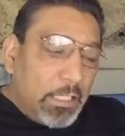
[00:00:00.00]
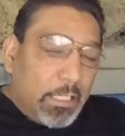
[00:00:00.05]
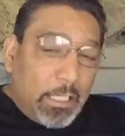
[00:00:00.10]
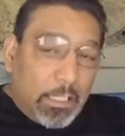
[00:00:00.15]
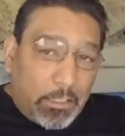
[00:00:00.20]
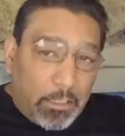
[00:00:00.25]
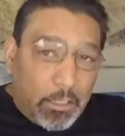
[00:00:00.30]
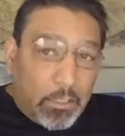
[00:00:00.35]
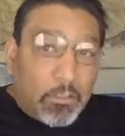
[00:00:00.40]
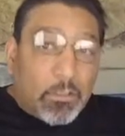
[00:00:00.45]

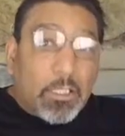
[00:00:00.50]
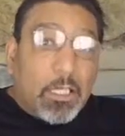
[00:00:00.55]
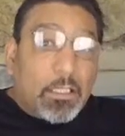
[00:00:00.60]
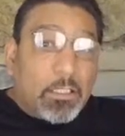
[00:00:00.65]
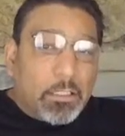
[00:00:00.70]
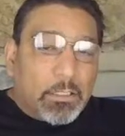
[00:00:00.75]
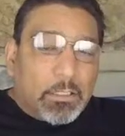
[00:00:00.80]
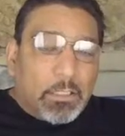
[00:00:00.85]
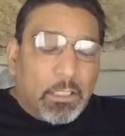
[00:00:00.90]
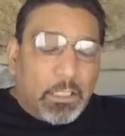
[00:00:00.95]
And there's
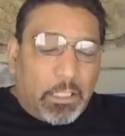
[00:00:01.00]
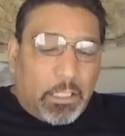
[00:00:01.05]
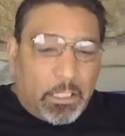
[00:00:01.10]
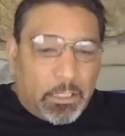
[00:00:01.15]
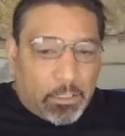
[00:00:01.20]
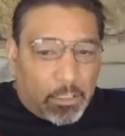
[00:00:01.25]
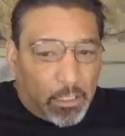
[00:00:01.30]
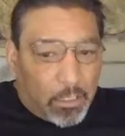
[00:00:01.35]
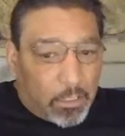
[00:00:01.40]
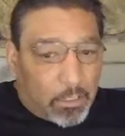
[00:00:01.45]
honestly
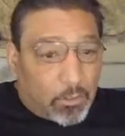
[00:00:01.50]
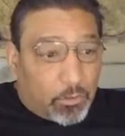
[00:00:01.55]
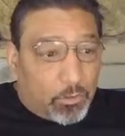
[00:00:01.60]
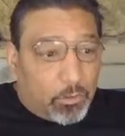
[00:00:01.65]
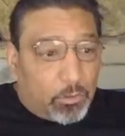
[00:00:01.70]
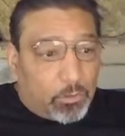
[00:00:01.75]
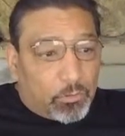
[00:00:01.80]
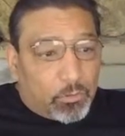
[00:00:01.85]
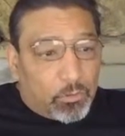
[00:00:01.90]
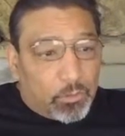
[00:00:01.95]
not a
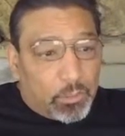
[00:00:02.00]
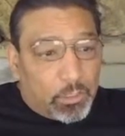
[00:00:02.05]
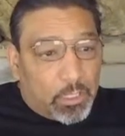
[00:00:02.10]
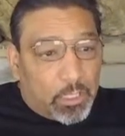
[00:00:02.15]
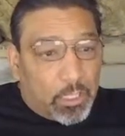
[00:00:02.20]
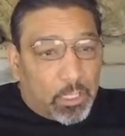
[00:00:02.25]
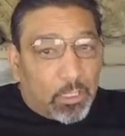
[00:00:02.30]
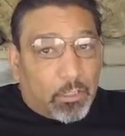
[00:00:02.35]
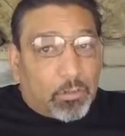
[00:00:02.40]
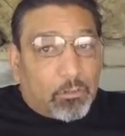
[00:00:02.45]
good
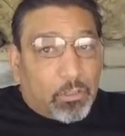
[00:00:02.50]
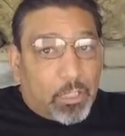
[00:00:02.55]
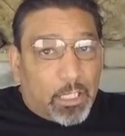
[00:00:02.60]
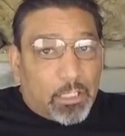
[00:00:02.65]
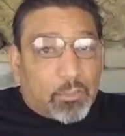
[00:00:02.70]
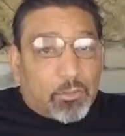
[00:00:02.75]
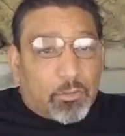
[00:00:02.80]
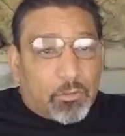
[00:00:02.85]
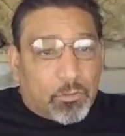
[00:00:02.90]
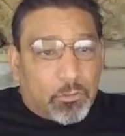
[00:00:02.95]

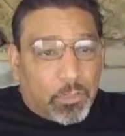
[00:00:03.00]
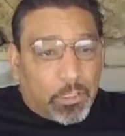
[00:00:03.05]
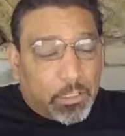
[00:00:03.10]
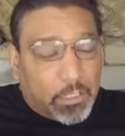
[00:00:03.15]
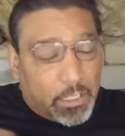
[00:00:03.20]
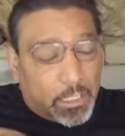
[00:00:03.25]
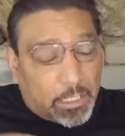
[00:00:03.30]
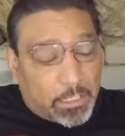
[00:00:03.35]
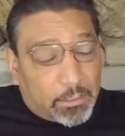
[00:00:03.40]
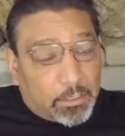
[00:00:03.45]
answer to it.
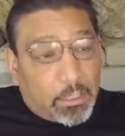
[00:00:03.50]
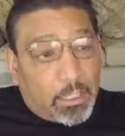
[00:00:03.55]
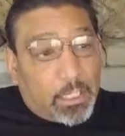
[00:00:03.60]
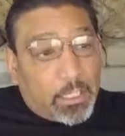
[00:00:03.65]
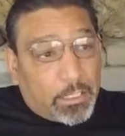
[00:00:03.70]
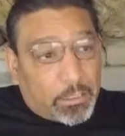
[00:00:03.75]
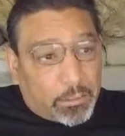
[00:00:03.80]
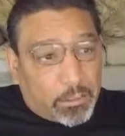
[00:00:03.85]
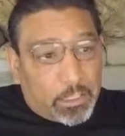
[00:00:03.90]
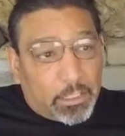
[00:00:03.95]

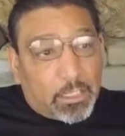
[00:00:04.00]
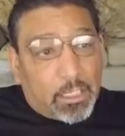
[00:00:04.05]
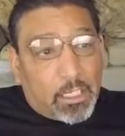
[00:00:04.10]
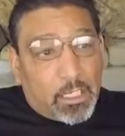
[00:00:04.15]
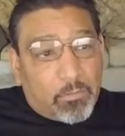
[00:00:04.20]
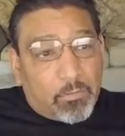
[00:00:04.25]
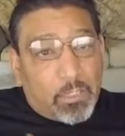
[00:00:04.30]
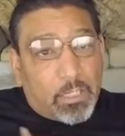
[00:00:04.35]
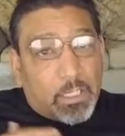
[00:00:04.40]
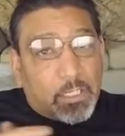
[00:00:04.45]
I think I
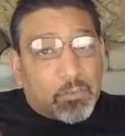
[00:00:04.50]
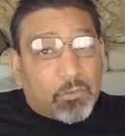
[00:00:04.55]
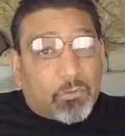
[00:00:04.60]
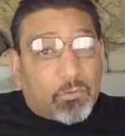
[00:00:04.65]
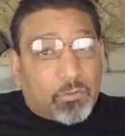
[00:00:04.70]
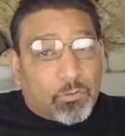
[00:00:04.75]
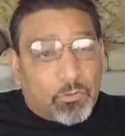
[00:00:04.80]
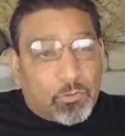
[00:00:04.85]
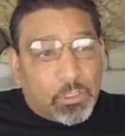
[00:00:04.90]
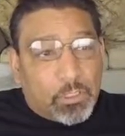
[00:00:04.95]
have an
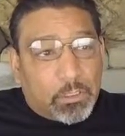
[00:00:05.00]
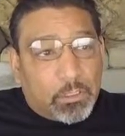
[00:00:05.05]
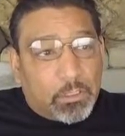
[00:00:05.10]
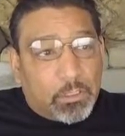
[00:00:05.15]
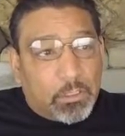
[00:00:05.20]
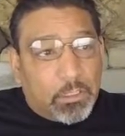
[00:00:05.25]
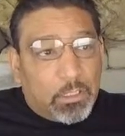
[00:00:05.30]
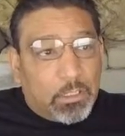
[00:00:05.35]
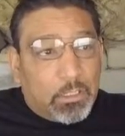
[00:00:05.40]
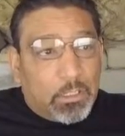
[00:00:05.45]
answer to it,
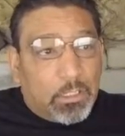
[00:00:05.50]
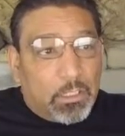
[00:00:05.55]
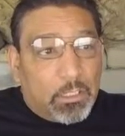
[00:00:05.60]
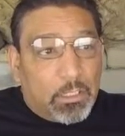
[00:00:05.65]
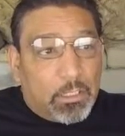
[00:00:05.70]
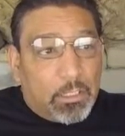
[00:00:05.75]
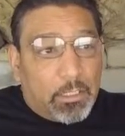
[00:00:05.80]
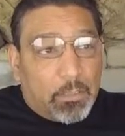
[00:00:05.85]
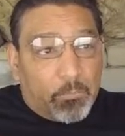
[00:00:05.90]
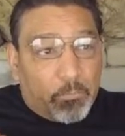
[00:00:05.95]

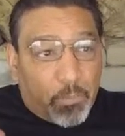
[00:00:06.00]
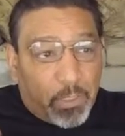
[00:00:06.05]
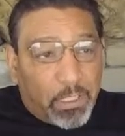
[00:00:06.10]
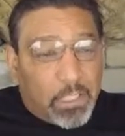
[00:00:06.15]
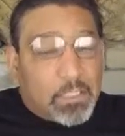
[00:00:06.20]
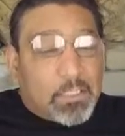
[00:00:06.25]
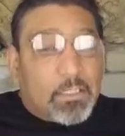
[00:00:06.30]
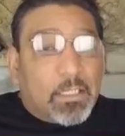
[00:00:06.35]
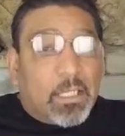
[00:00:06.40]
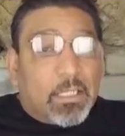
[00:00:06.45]
but
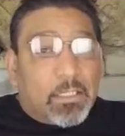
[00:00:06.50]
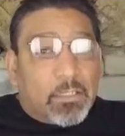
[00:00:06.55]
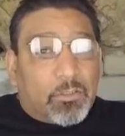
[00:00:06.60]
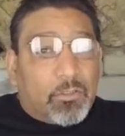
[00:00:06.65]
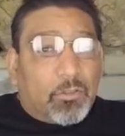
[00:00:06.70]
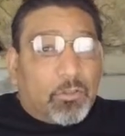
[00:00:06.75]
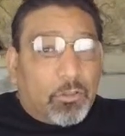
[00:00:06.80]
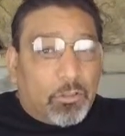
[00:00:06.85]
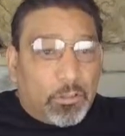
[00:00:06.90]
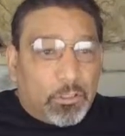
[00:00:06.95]
it's not as
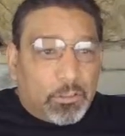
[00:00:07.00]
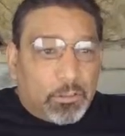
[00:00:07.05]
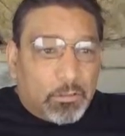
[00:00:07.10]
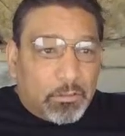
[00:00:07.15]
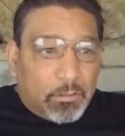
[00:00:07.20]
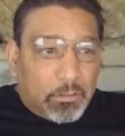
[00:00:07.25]
good.